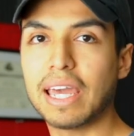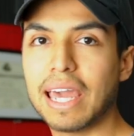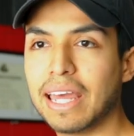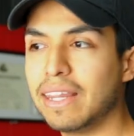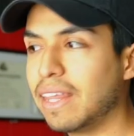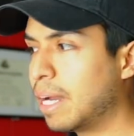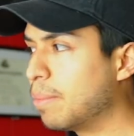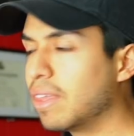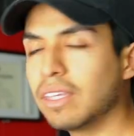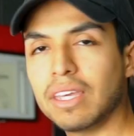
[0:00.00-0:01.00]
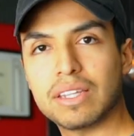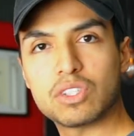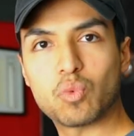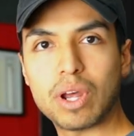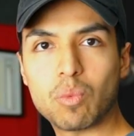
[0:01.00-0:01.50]
And then I'm thinking
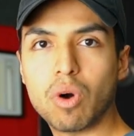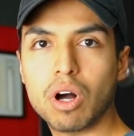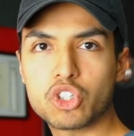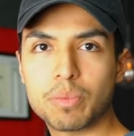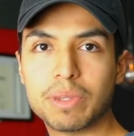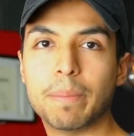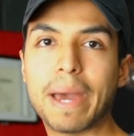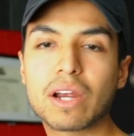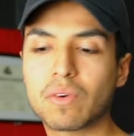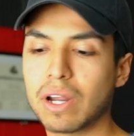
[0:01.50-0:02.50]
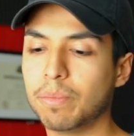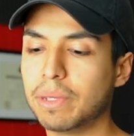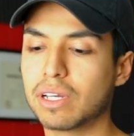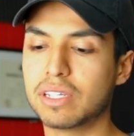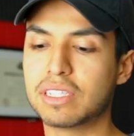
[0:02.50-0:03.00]
this red wall should be the background
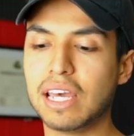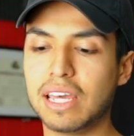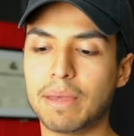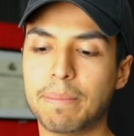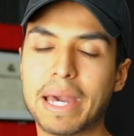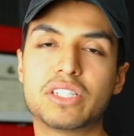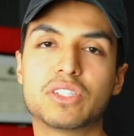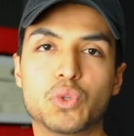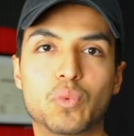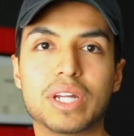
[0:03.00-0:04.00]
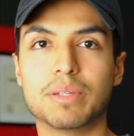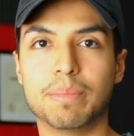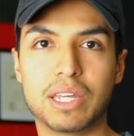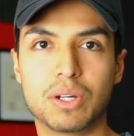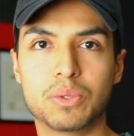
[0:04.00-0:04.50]
because it matches the red
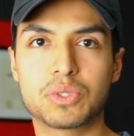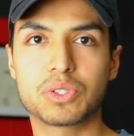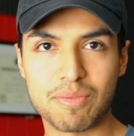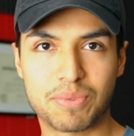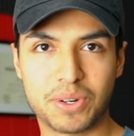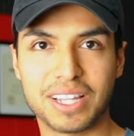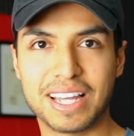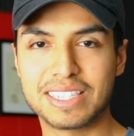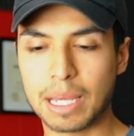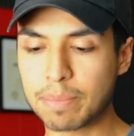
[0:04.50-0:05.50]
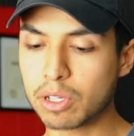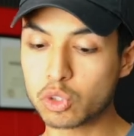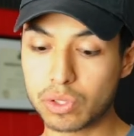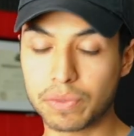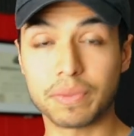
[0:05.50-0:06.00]
tomatoes. And for a lens, I'm gonna
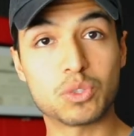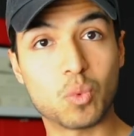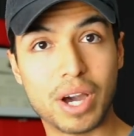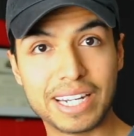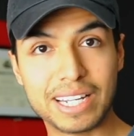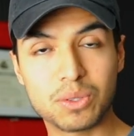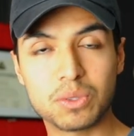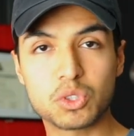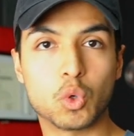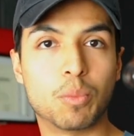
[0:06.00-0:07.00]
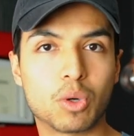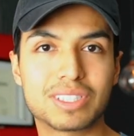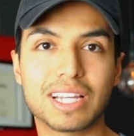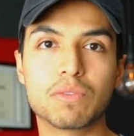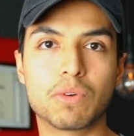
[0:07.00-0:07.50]
switch from this wide angle to a more
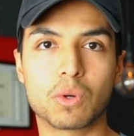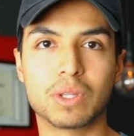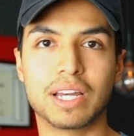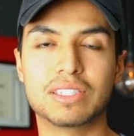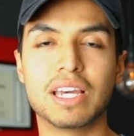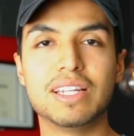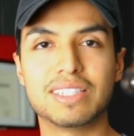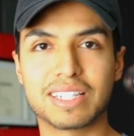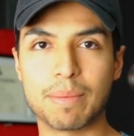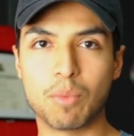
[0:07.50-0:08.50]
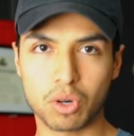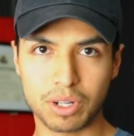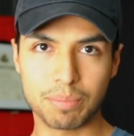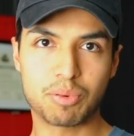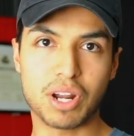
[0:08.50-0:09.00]
telephoto lens to get more
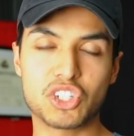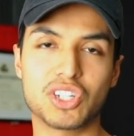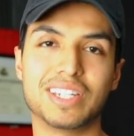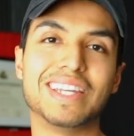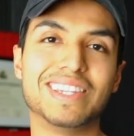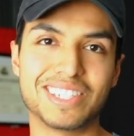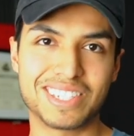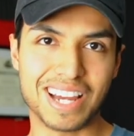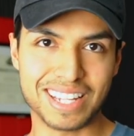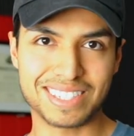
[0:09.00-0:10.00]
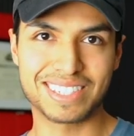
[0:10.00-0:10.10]
compression in the shot.